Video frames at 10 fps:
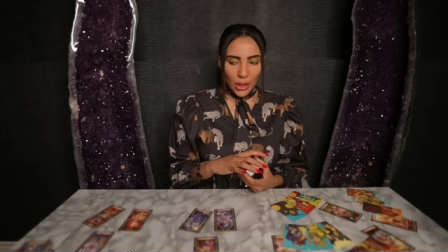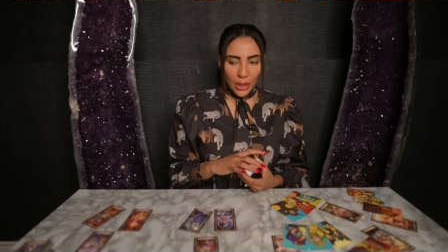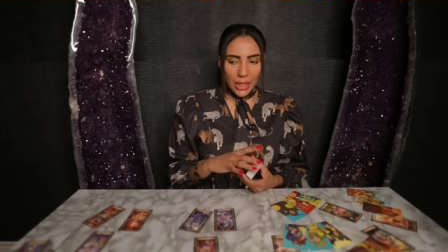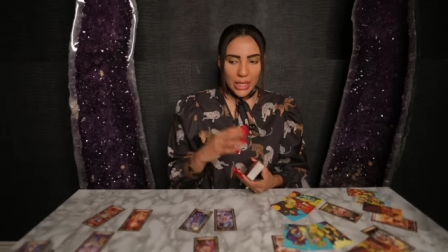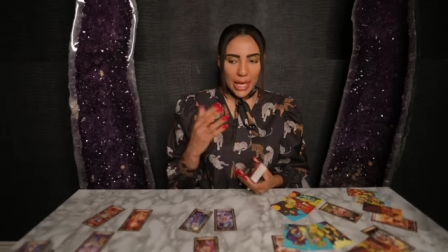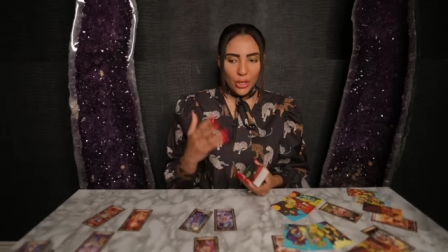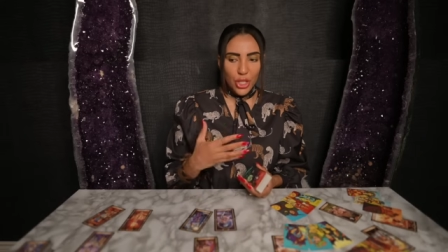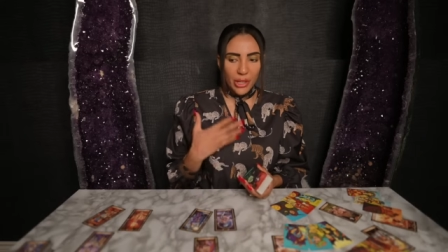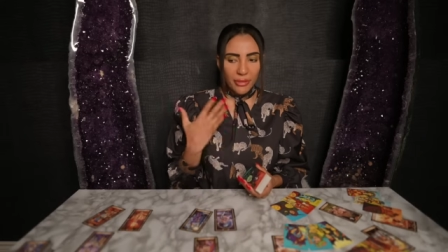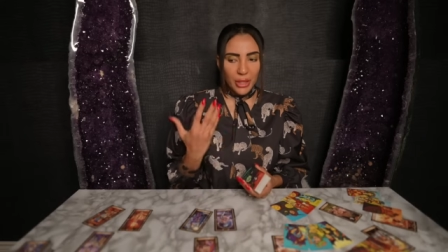this
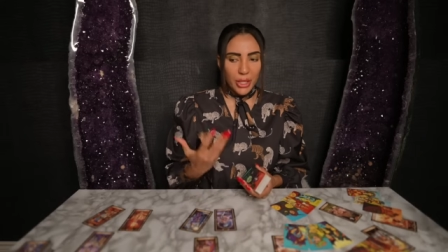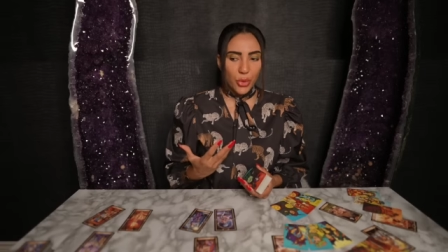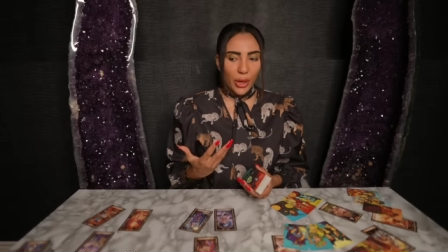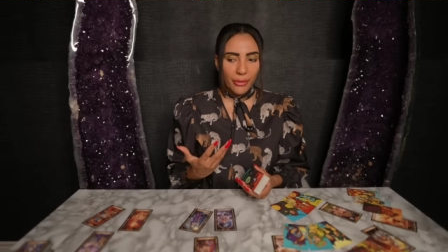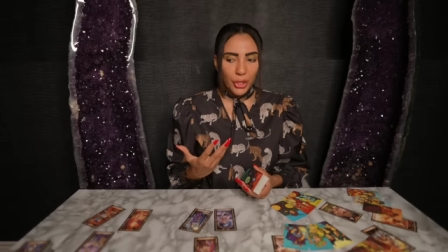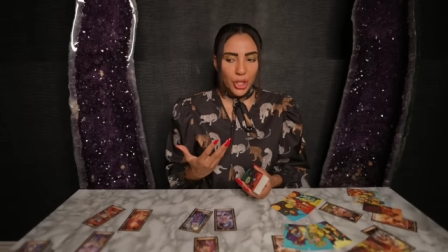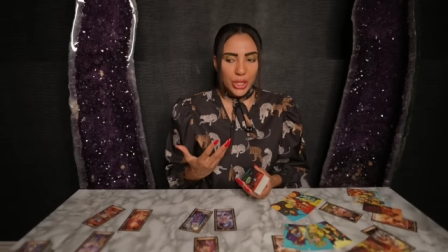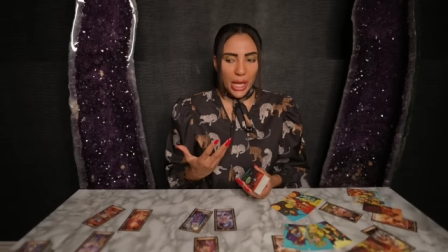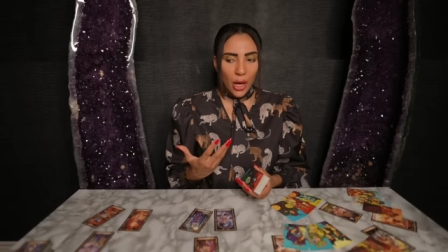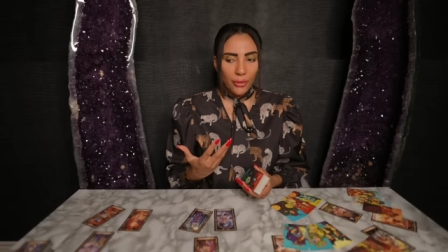energy of feeling sorry for
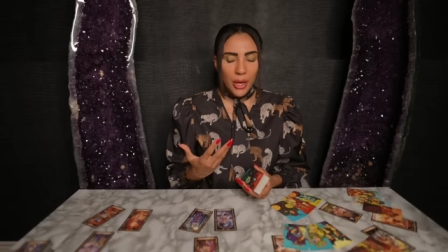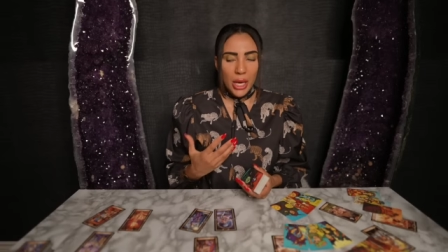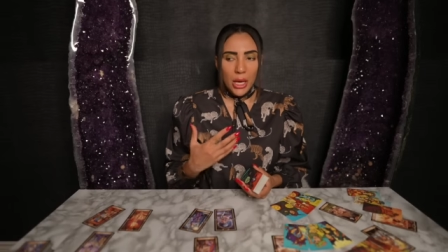yourself.